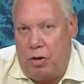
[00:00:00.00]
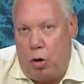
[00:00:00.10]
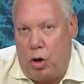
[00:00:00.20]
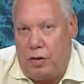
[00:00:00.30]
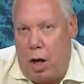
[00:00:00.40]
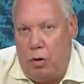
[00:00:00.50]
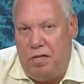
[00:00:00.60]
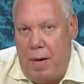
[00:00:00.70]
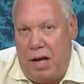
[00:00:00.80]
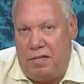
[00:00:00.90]
to the Northtown
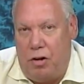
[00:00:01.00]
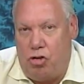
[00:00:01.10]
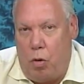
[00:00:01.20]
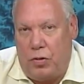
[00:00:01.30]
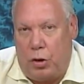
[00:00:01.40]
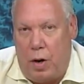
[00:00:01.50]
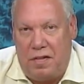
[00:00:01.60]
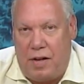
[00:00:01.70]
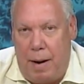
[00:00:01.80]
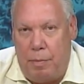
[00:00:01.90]
News Magazine show with the
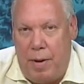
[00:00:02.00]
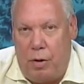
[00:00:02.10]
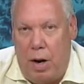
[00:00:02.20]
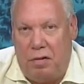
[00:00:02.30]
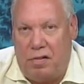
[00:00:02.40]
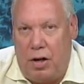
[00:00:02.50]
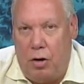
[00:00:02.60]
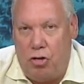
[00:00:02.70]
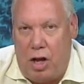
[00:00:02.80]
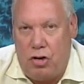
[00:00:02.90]
greatest cameraman around, Sonny
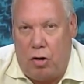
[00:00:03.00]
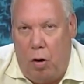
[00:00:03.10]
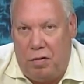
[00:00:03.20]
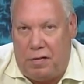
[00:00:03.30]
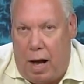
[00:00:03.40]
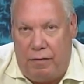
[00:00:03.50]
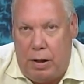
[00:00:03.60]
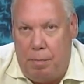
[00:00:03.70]
Hirsch, and your host, Avi